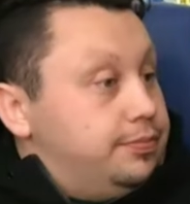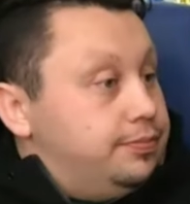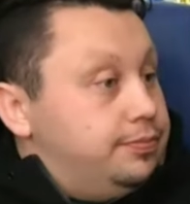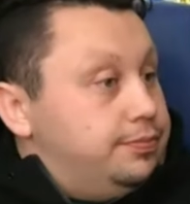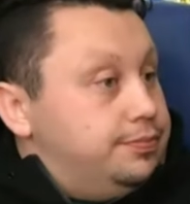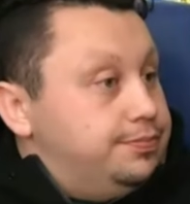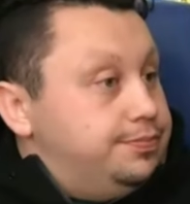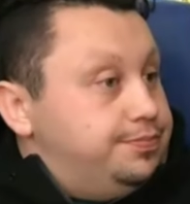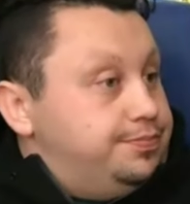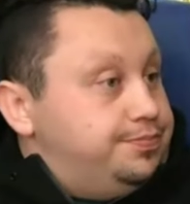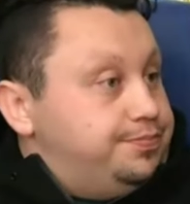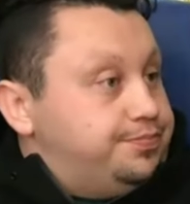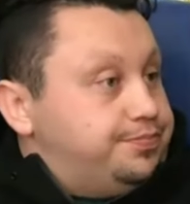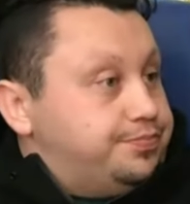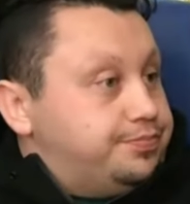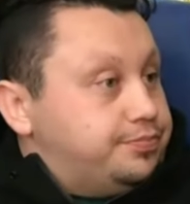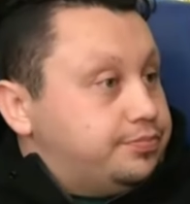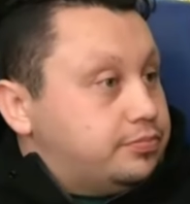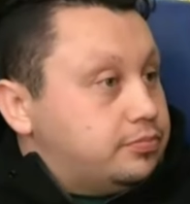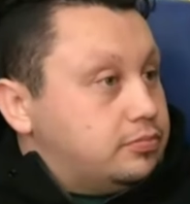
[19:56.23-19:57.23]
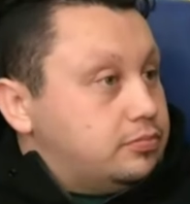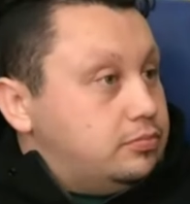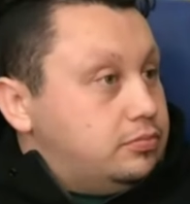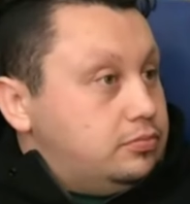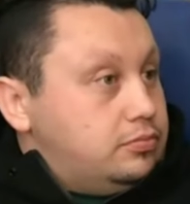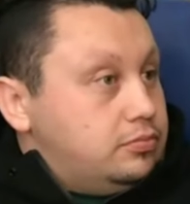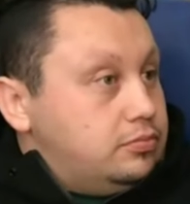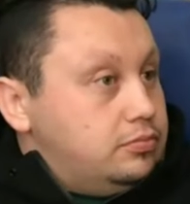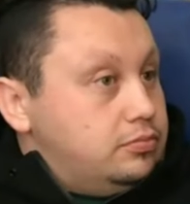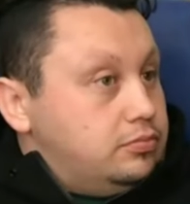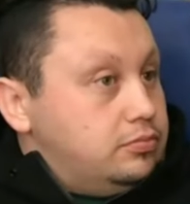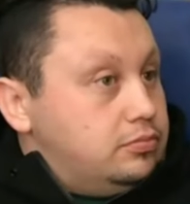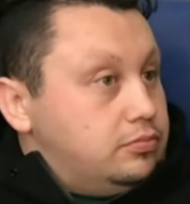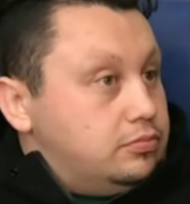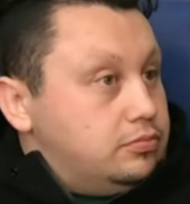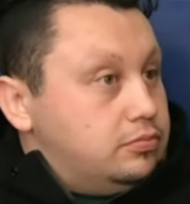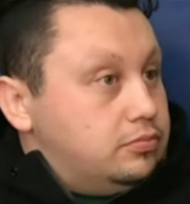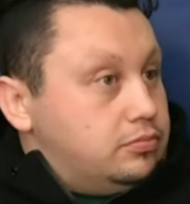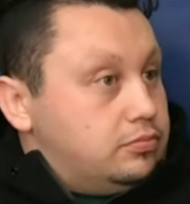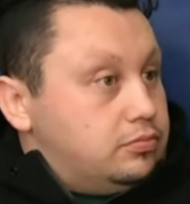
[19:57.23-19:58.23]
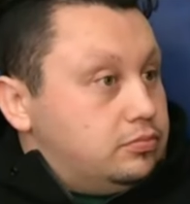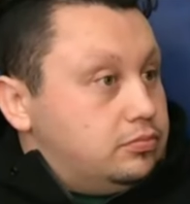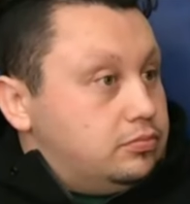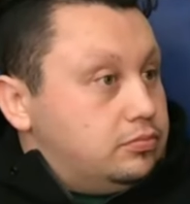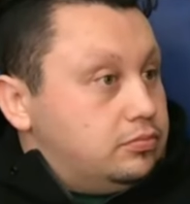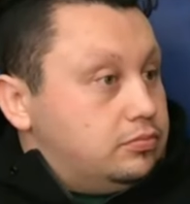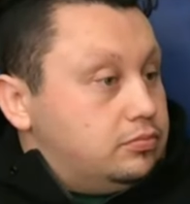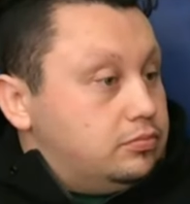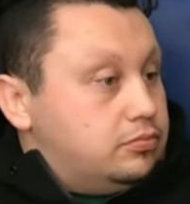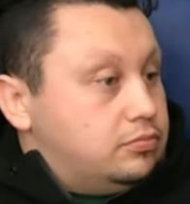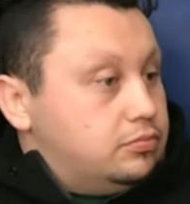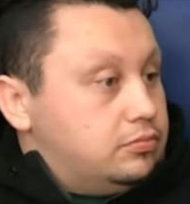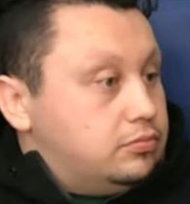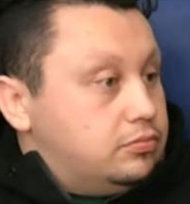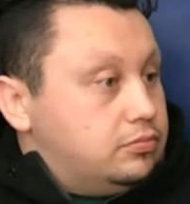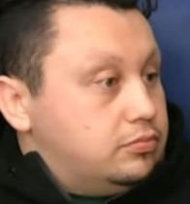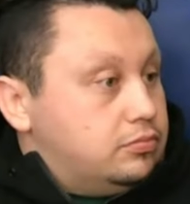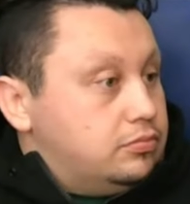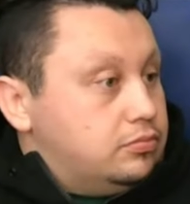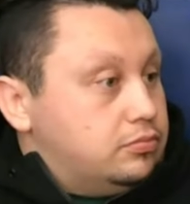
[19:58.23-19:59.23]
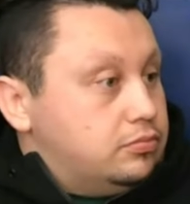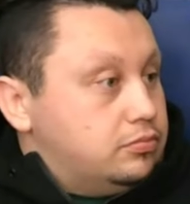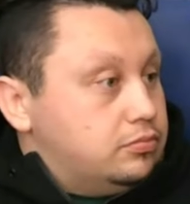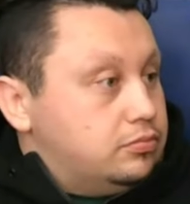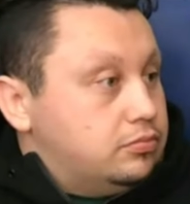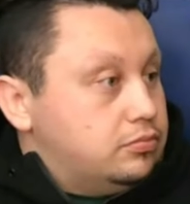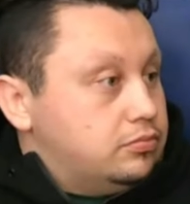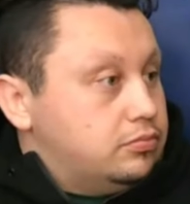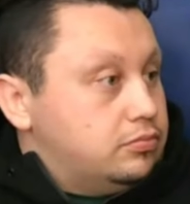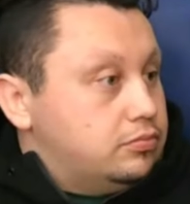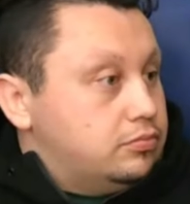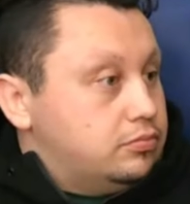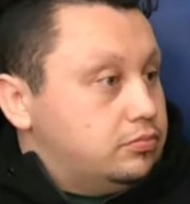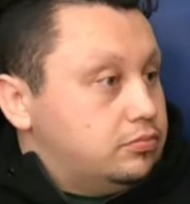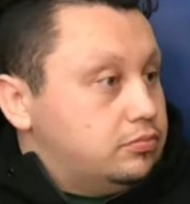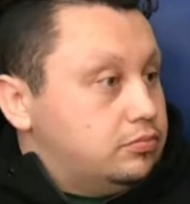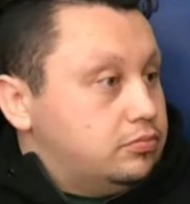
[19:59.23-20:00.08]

This person isn't speaking.